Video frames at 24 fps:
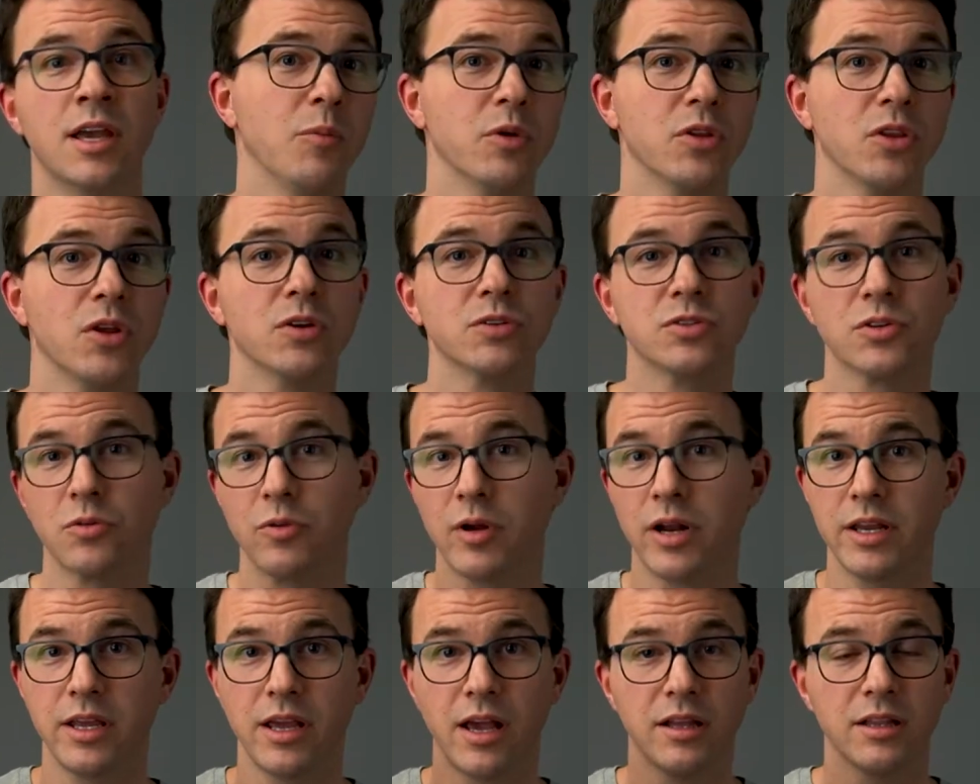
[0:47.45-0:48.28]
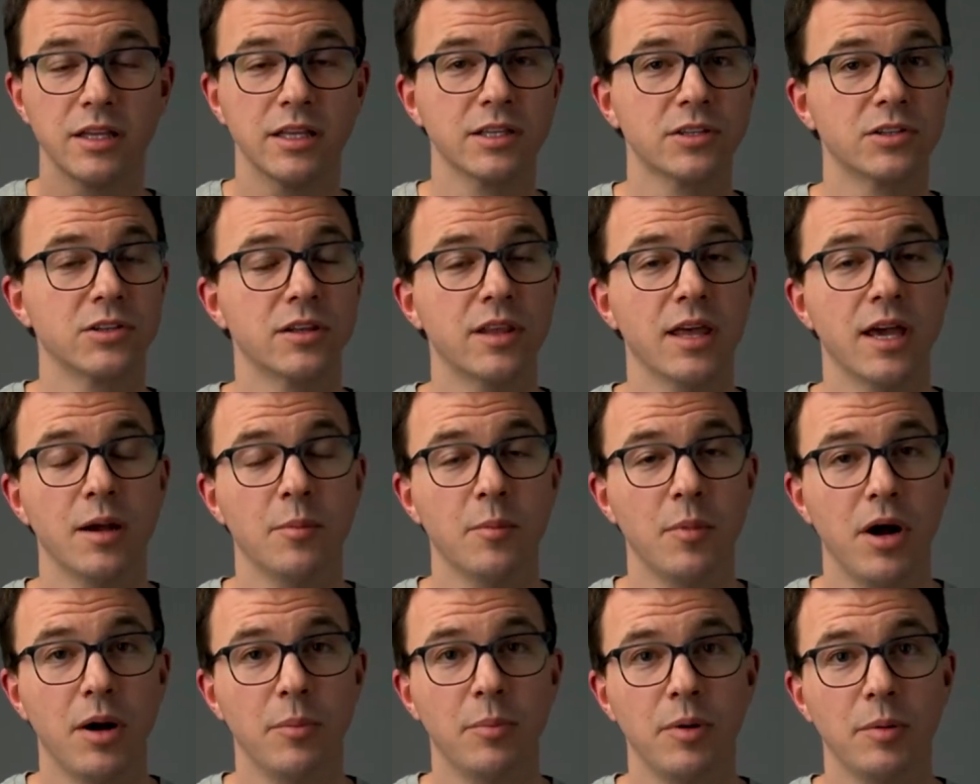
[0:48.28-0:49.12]
When those are ready, I'll link to
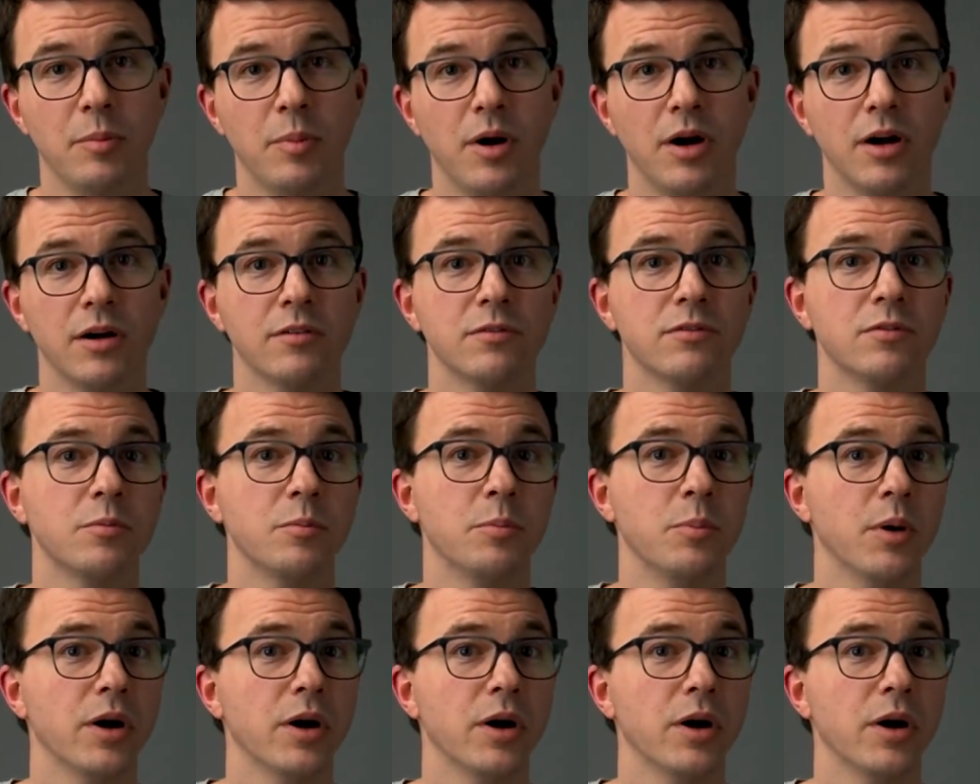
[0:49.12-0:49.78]
them up above.